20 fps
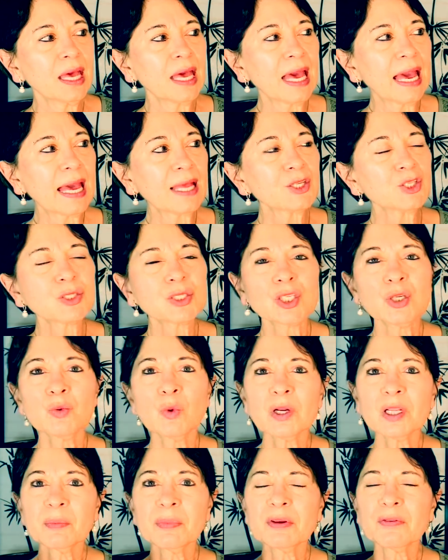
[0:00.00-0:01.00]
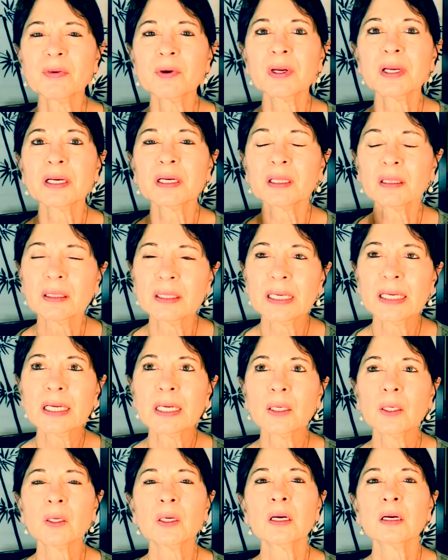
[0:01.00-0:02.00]
And just you want to be very
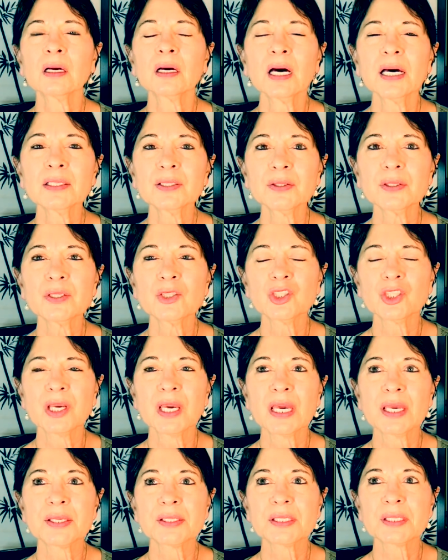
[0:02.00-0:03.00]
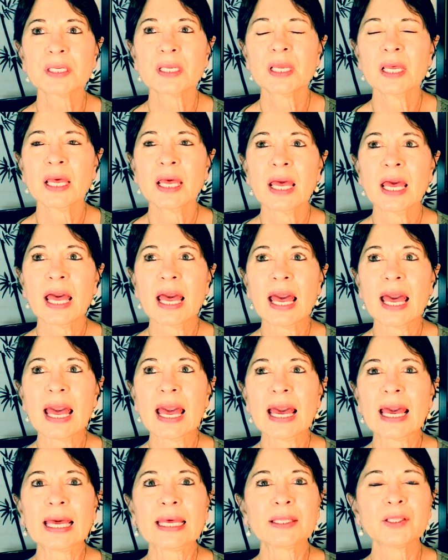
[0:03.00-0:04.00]
clear, cut to the chase,
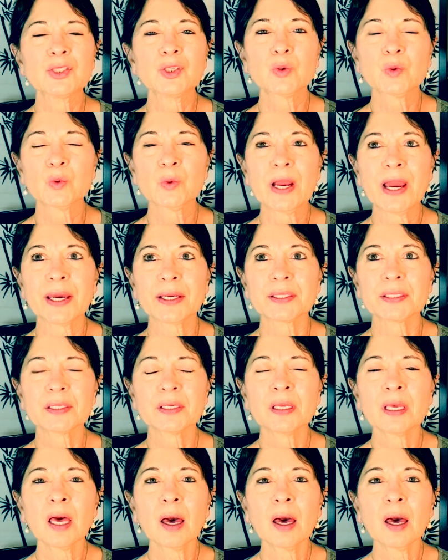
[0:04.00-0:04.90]
and direct.